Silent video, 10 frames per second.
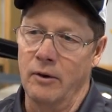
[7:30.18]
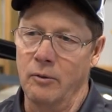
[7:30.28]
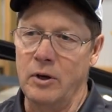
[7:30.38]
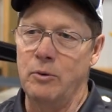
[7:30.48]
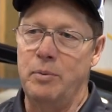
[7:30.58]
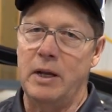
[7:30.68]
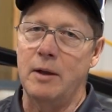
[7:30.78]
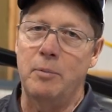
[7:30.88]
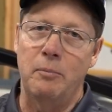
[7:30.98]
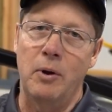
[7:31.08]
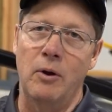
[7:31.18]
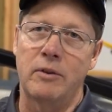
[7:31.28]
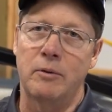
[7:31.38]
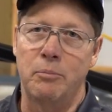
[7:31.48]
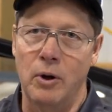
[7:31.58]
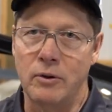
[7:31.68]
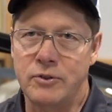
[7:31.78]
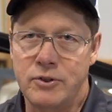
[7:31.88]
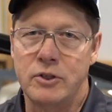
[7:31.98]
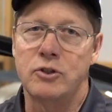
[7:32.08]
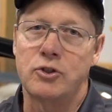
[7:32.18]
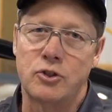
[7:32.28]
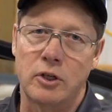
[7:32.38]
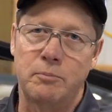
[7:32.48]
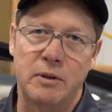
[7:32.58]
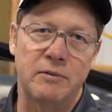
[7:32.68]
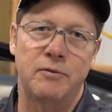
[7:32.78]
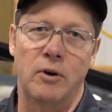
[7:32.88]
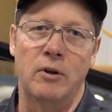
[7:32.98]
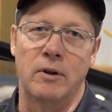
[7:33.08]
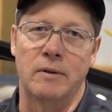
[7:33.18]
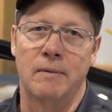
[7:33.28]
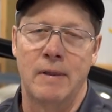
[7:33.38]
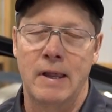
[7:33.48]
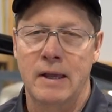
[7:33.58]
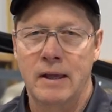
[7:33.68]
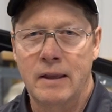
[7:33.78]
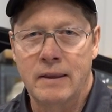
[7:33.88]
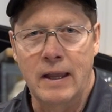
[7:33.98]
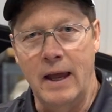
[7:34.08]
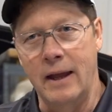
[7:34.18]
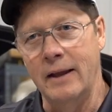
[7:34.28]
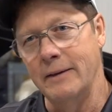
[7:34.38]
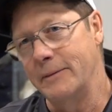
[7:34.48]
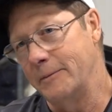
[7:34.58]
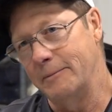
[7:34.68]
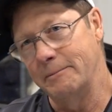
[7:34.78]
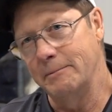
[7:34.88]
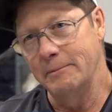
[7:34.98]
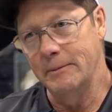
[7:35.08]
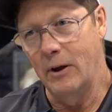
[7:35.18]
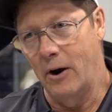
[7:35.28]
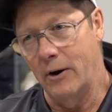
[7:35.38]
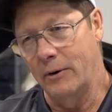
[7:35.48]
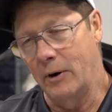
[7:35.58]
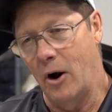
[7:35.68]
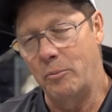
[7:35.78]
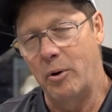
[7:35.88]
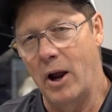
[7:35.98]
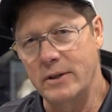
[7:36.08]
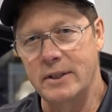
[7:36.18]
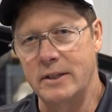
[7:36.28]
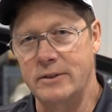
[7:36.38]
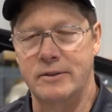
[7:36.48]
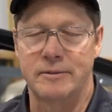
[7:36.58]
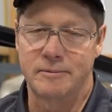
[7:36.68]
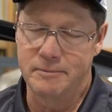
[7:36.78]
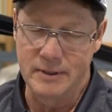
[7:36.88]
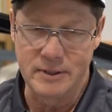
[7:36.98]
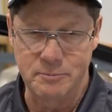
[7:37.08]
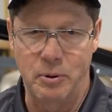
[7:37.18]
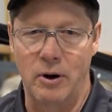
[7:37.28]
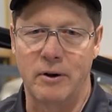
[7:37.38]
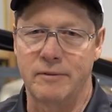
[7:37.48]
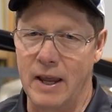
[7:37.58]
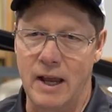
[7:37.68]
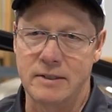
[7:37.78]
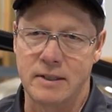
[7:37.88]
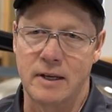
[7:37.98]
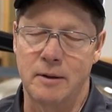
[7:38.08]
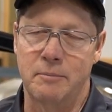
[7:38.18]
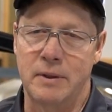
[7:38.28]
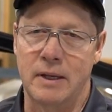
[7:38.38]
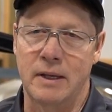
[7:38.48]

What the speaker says: When you pick up a boat, the boats should be full. Our process is part of gassing up